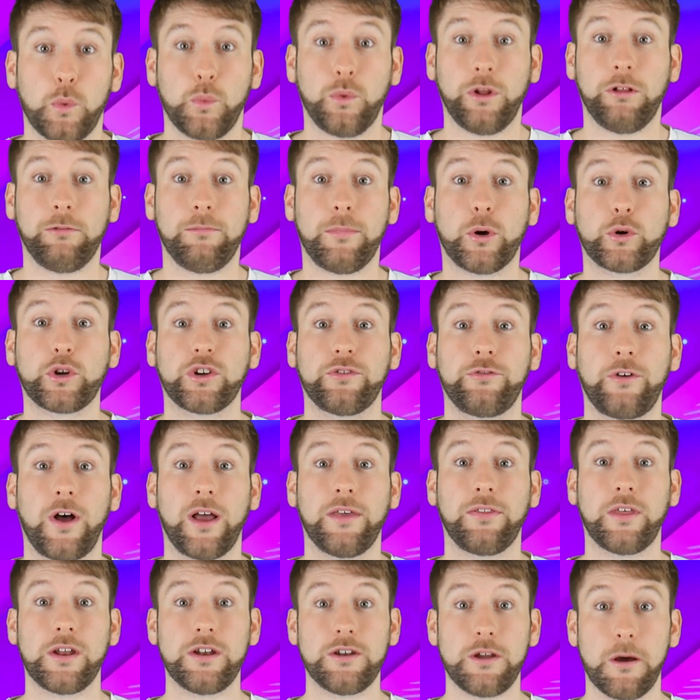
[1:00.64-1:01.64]
we'll modify
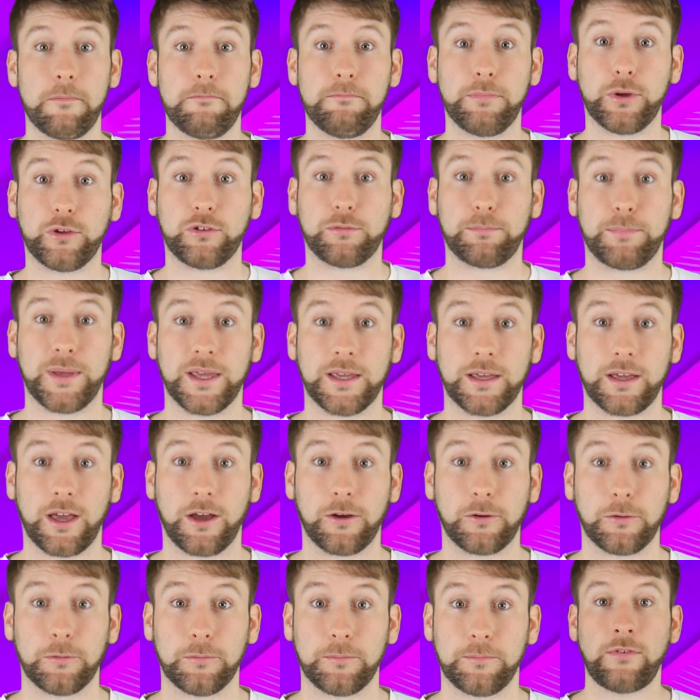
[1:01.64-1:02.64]
the numbers bingo.
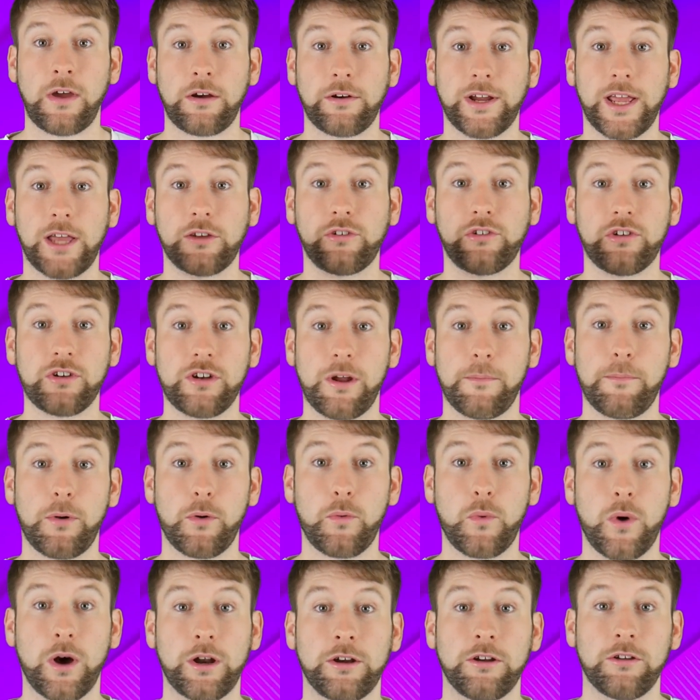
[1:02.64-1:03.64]
Variation number
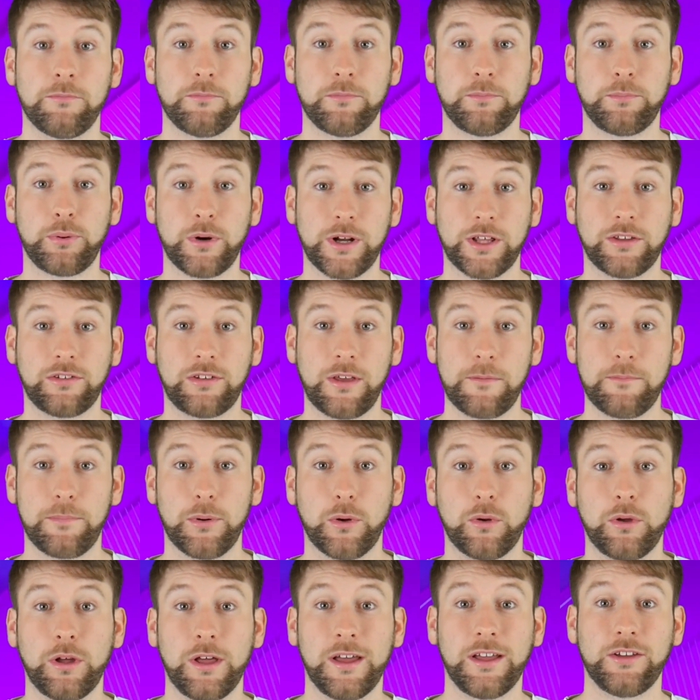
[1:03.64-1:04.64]
1, pretty
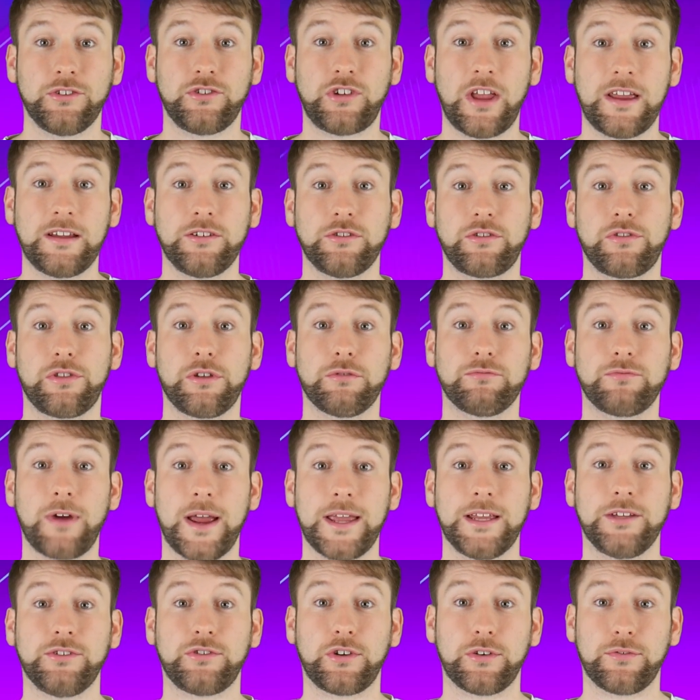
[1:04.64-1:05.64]
simple, change the
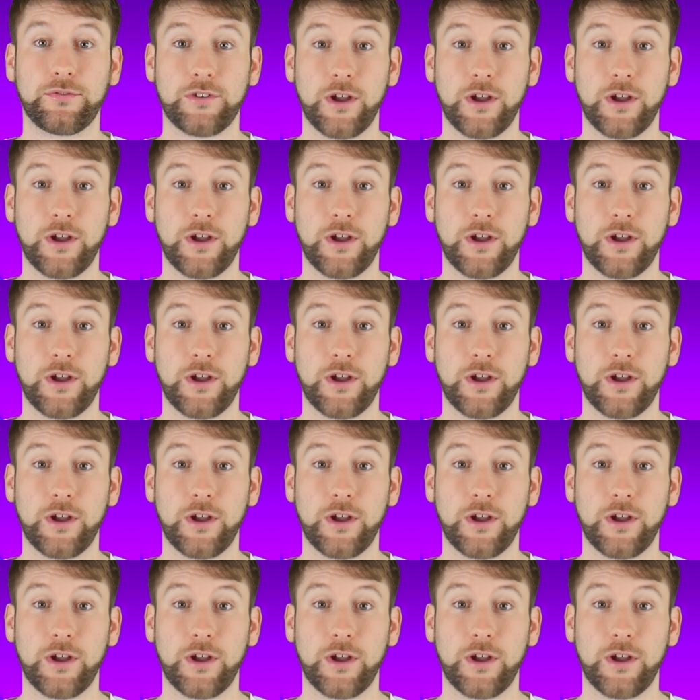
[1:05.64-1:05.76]
range of